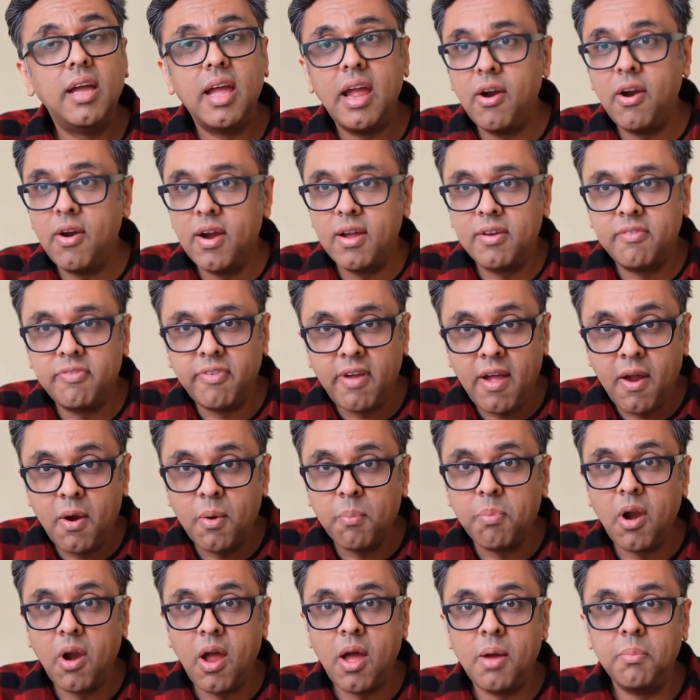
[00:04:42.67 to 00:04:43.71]
hair on
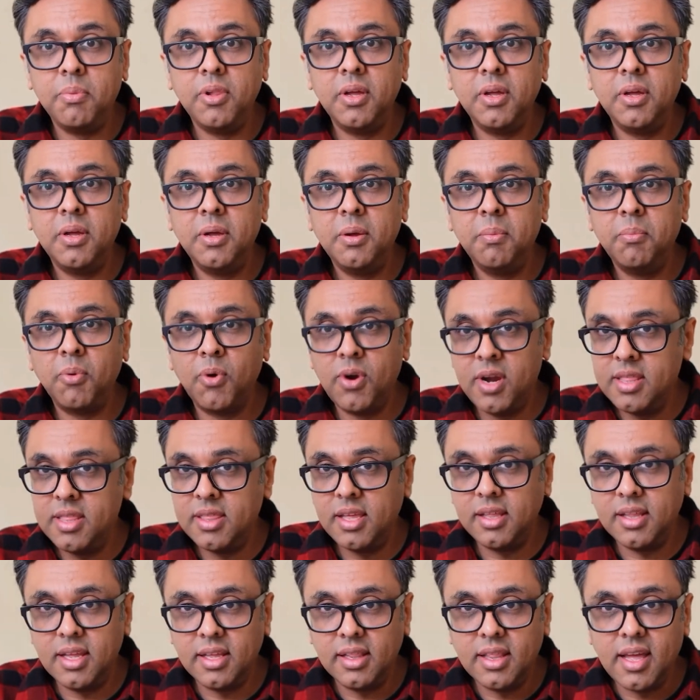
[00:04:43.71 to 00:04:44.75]
fire problem or
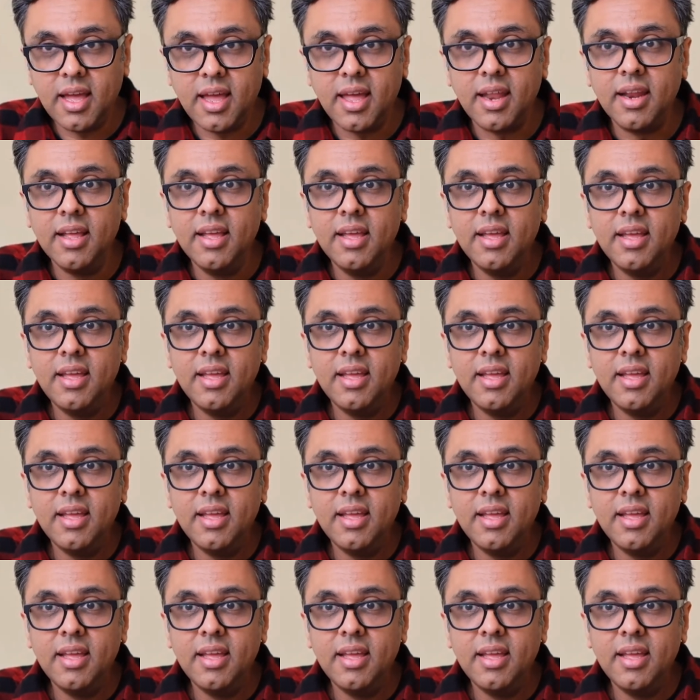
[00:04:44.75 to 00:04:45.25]
anything like that.